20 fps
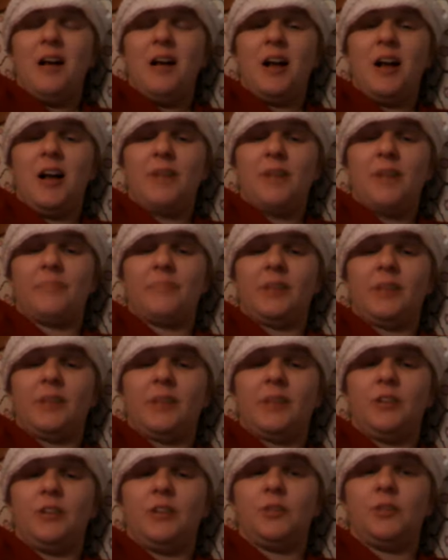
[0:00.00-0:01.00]
And
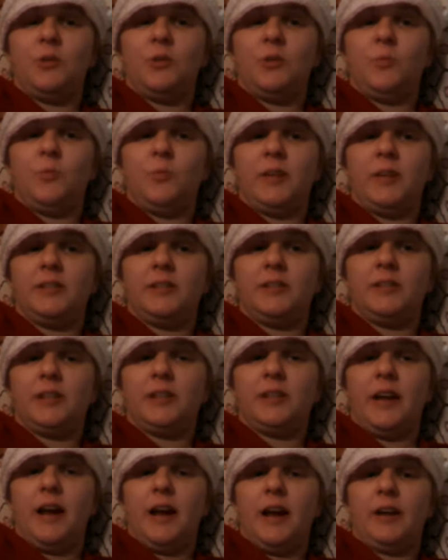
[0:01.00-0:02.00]
also on
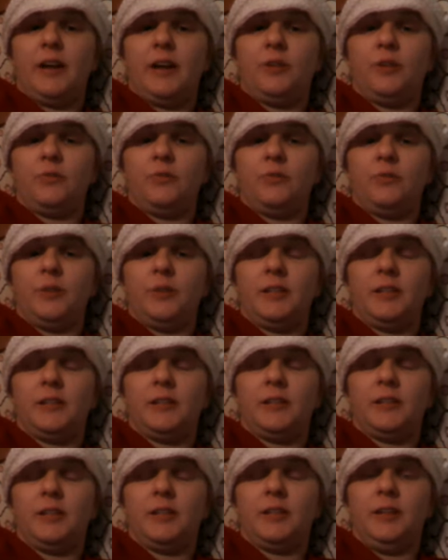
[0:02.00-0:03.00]
Wednesday, I go and
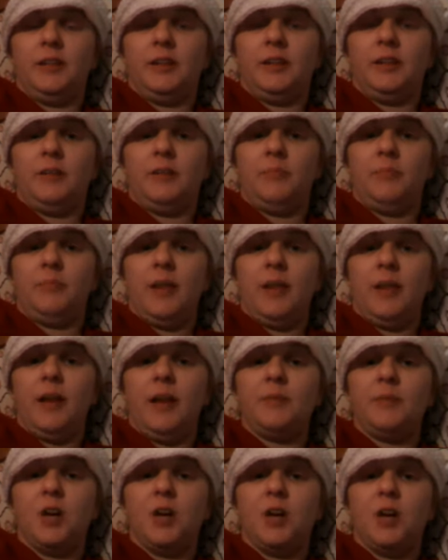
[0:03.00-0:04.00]
see my
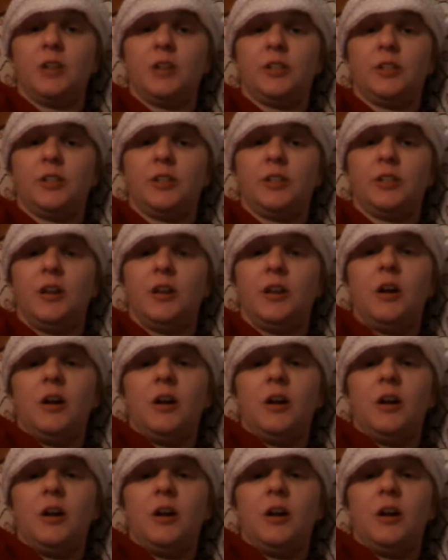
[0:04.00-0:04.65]
Lyme doctor,